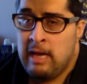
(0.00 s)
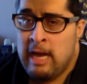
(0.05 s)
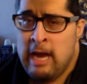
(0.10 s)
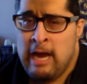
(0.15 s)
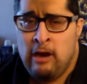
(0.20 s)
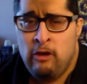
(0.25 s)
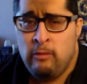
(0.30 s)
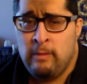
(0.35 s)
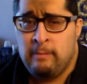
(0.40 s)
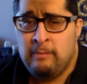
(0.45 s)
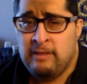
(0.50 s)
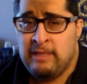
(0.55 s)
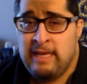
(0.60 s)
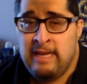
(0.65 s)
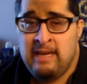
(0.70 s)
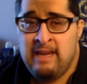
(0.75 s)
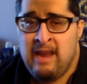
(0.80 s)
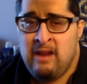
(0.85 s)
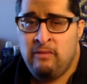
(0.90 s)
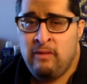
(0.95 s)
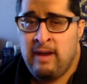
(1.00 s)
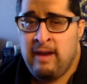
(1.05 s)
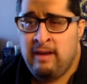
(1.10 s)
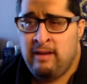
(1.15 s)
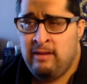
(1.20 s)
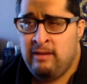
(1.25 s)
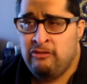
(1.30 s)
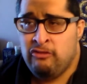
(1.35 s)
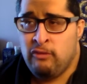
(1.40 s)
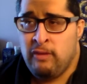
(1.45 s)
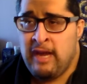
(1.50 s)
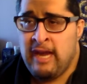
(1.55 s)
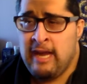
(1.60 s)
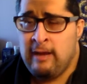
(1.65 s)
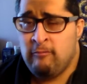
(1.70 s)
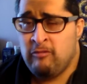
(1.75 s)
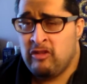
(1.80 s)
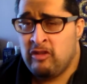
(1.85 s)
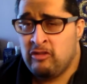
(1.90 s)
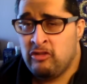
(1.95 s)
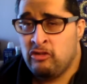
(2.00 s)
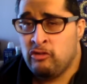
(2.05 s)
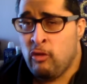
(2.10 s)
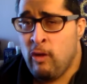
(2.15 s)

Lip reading: I hope I'm saying that right. Twames?